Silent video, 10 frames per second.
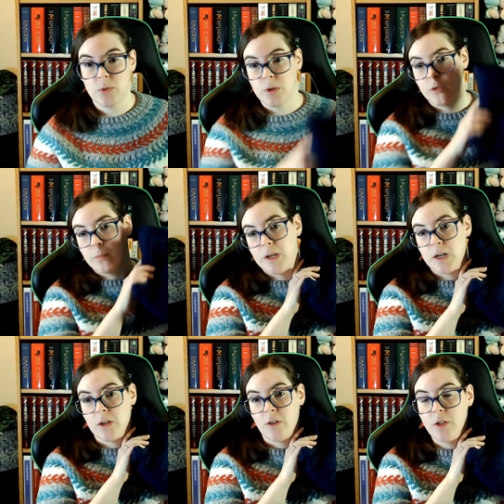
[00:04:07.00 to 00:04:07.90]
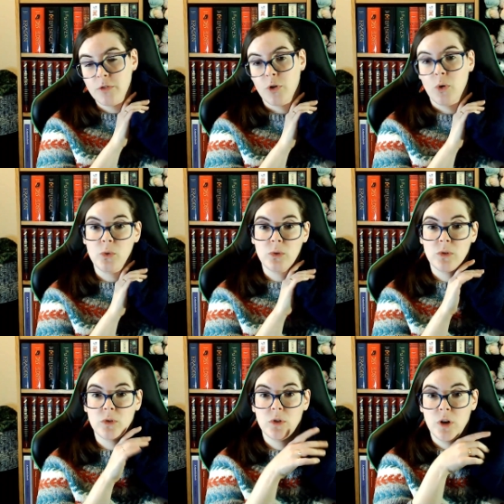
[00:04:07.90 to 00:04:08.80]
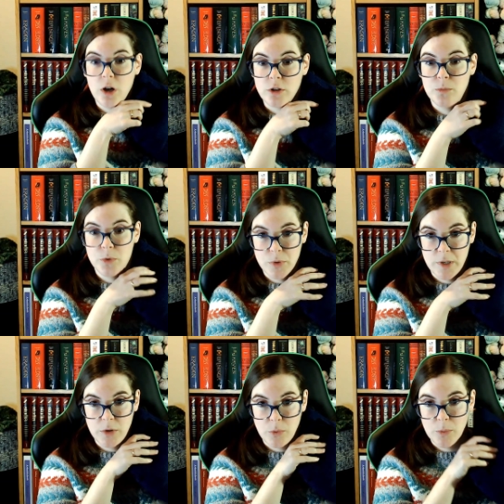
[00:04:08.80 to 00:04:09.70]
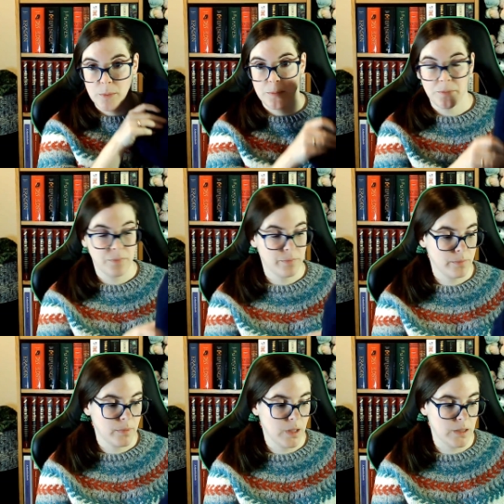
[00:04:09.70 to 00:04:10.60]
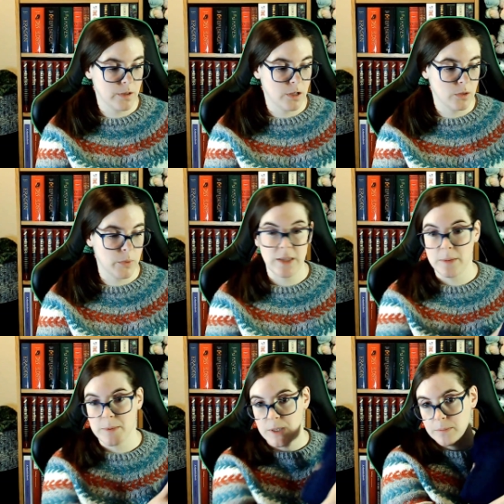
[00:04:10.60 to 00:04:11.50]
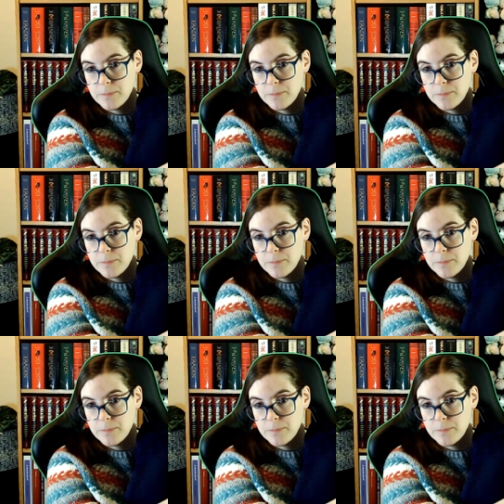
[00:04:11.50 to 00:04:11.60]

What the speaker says: one is made out of Untold Cotton Merino in the colorway Deep Sea.